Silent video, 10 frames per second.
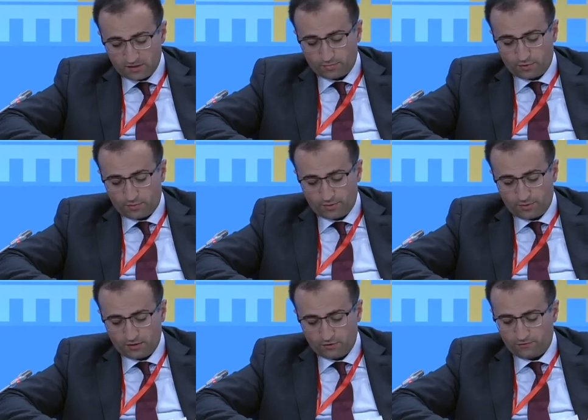
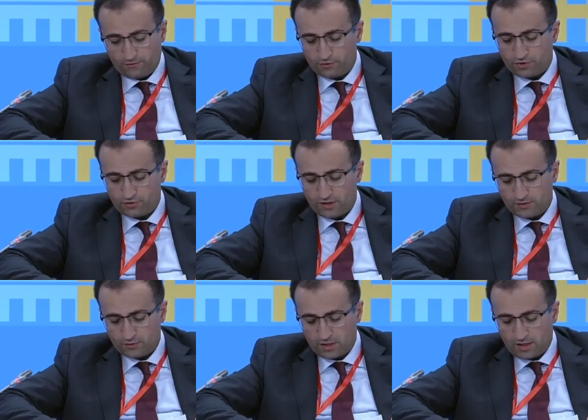appropriate to future
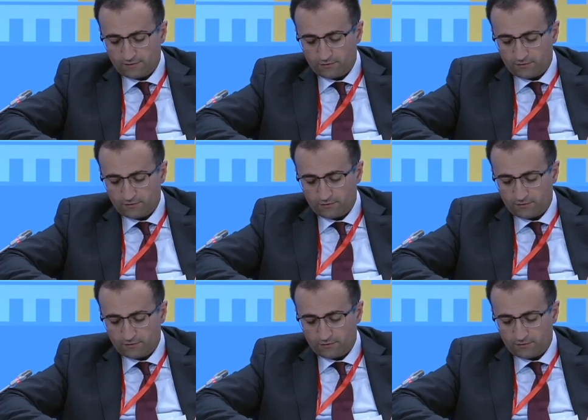needs will have